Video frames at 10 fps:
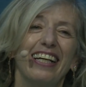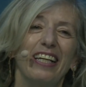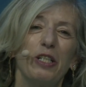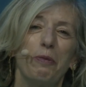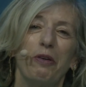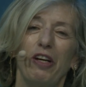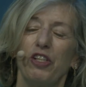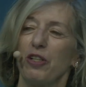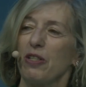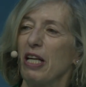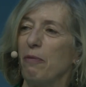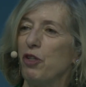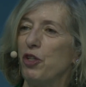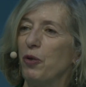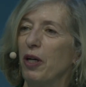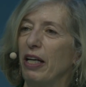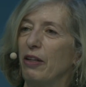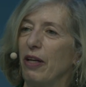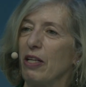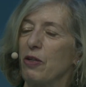inspirations, I'm sure, and
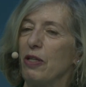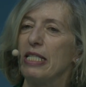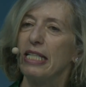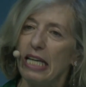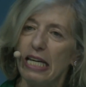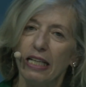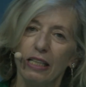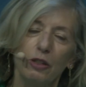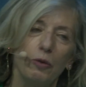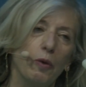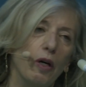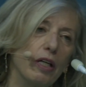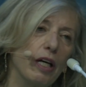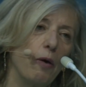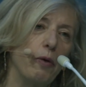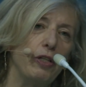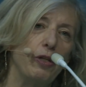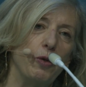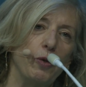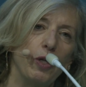UNESCO is keen to work with
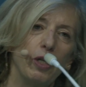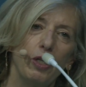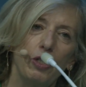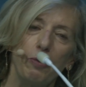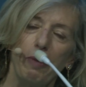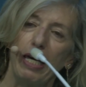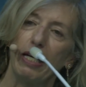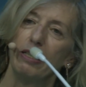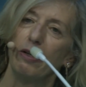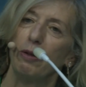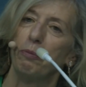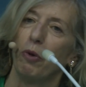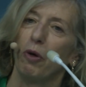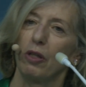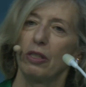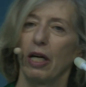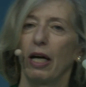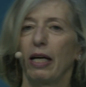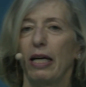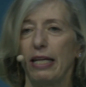you to make the report
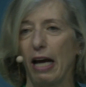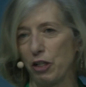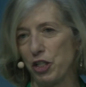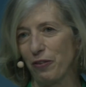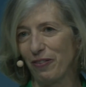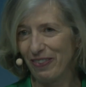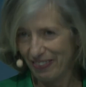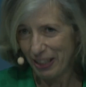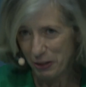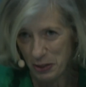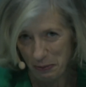in action. Thank you so